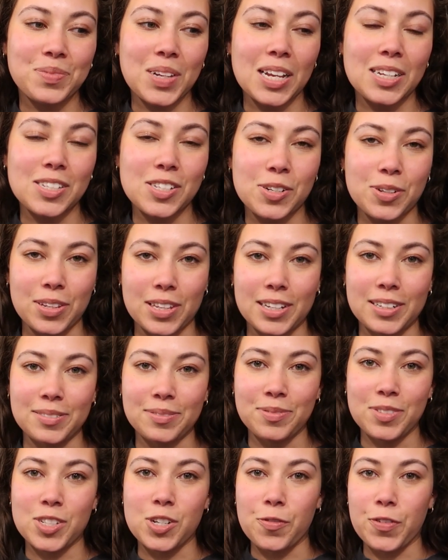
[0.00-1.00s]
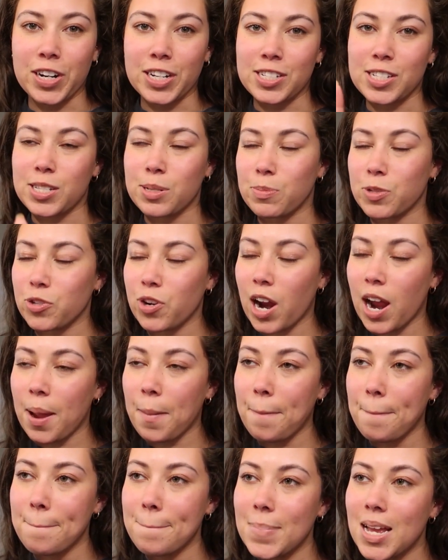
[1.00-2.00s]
Until then, don't forget to subscribe,